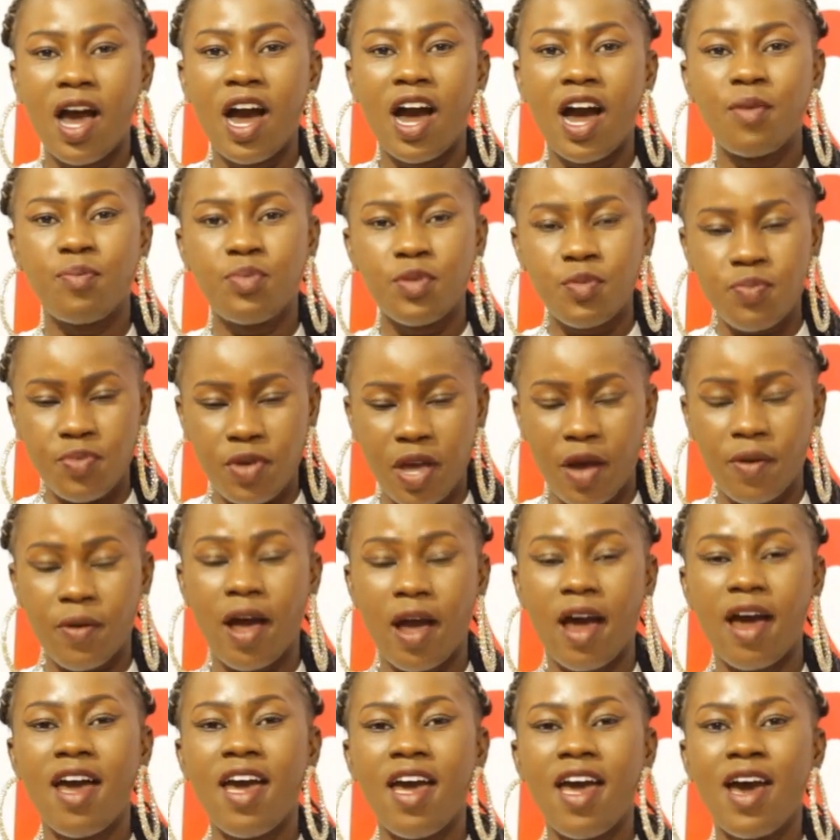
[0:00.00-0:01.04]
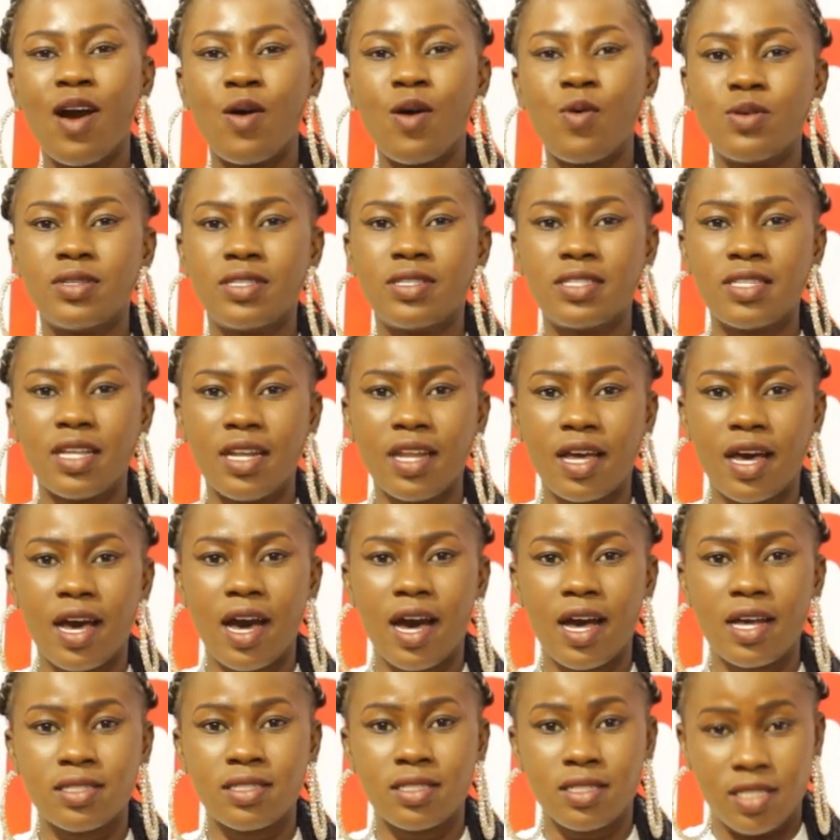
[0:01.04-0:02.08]
I'll be beara, I was send the
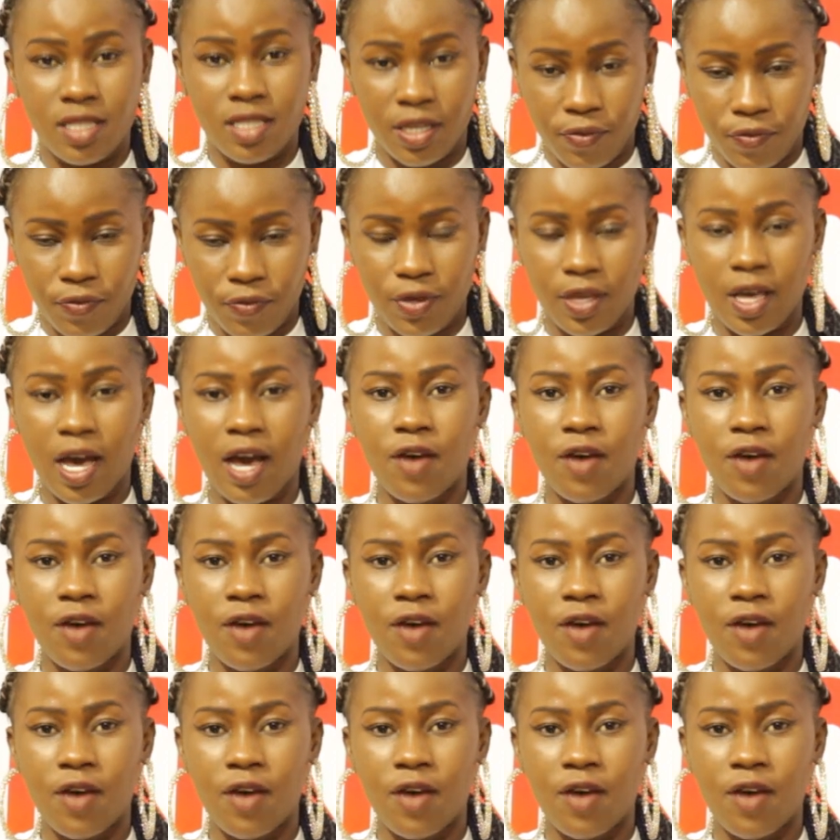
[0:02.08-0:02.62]
cash TV,